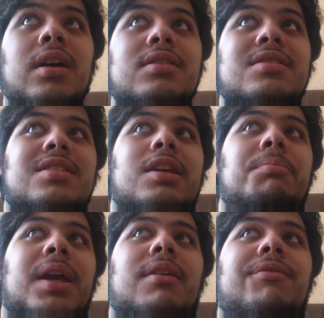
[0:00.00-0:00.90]

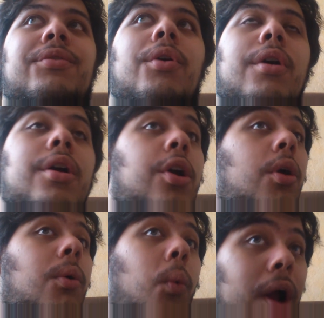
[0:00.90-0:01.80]
sleeping for
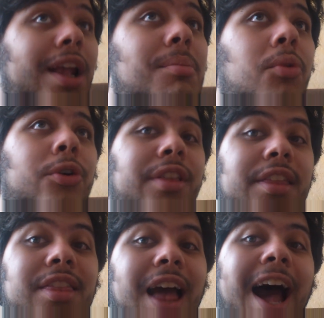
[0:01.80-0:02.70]
way more
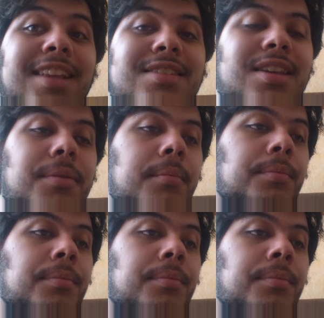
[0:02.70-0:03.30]
than that.